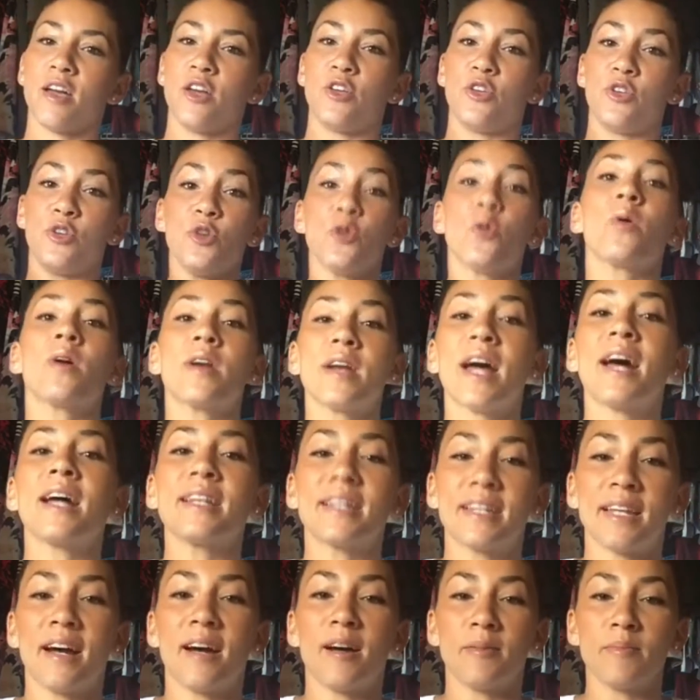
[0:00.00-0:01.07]
you are not
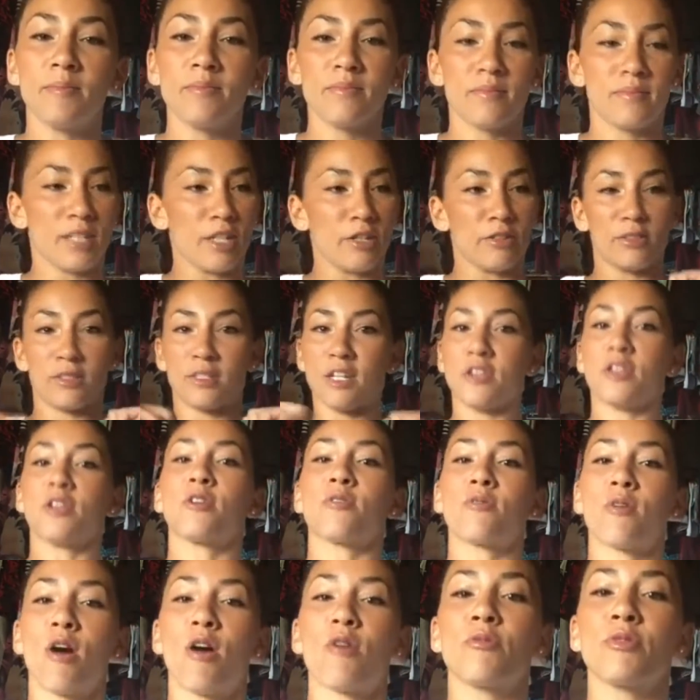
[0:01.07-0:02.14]
dumb. There is nothing
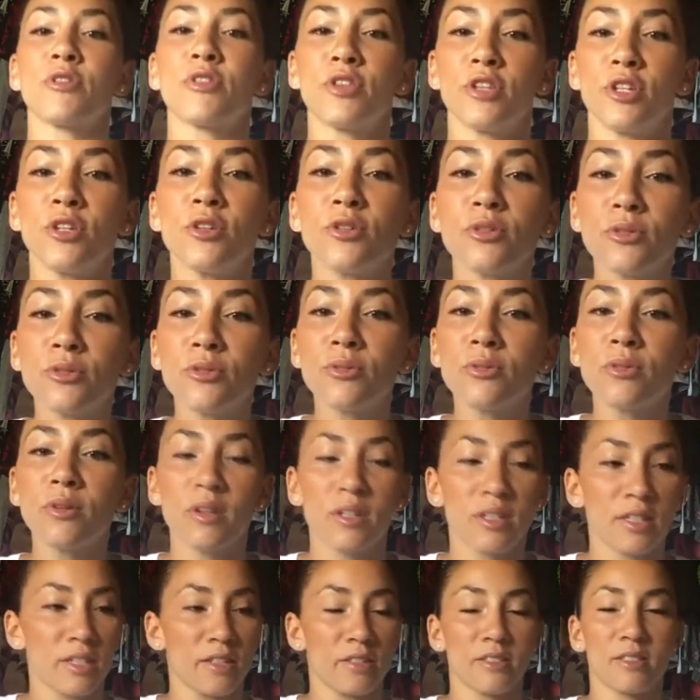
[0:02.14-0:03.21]
wrong with you.
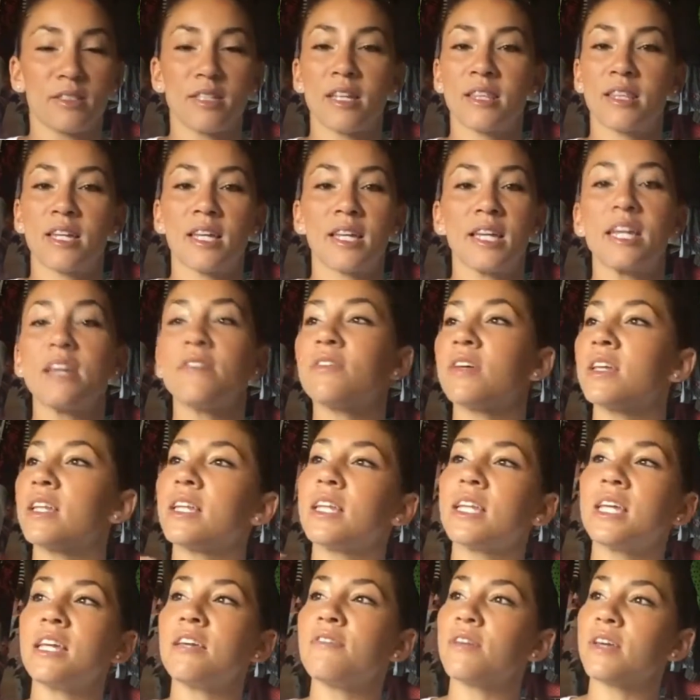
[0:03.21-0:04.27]
There's nothing,
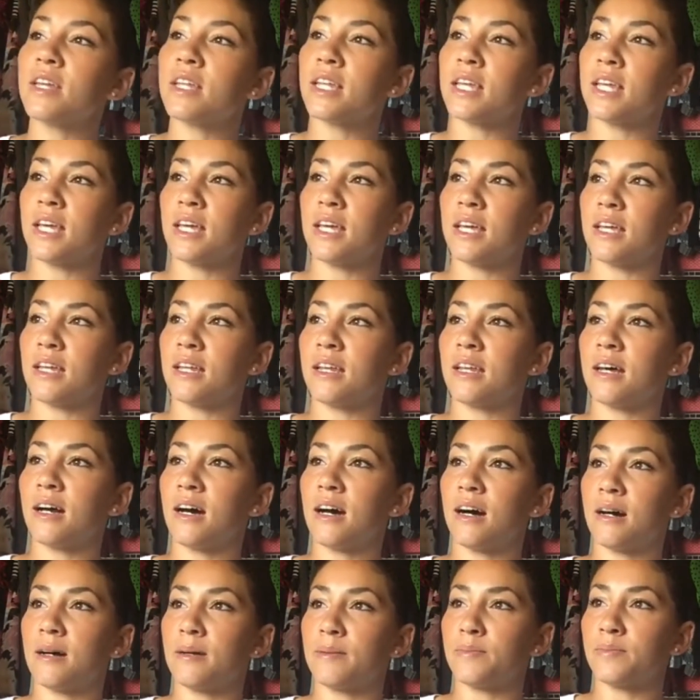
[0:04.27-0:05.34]
even in,
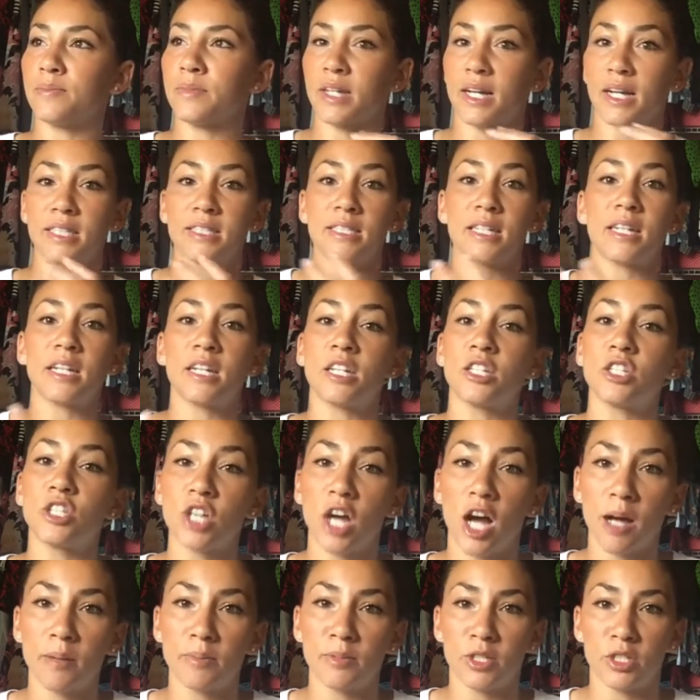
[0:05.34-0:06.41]
like I said, in a
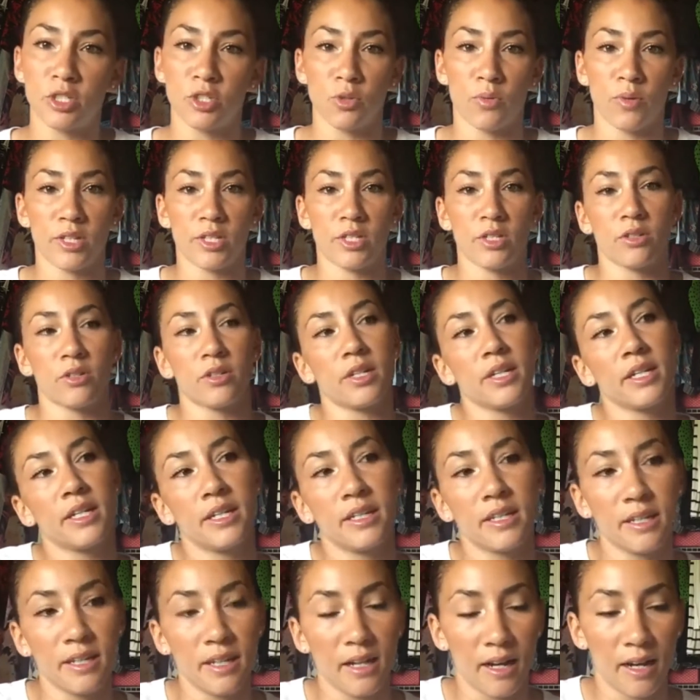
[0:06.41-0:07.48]
job situation or
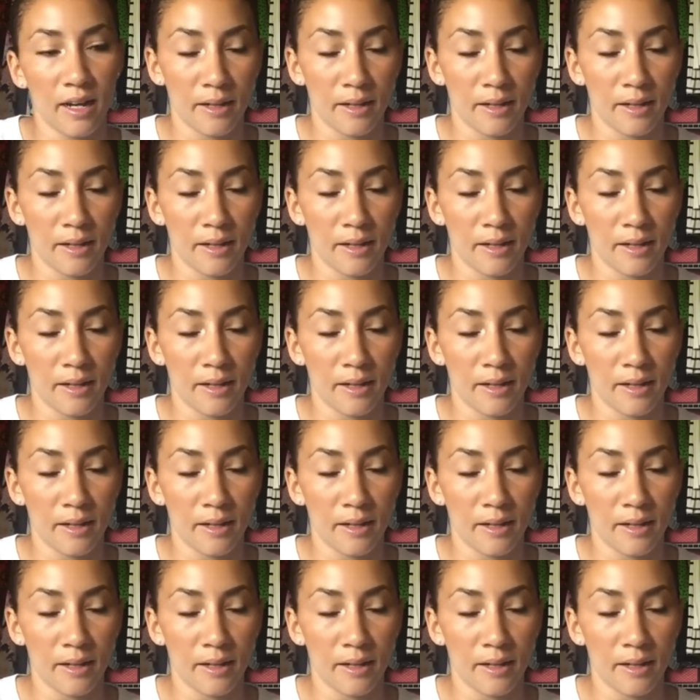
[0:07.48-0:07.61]
in,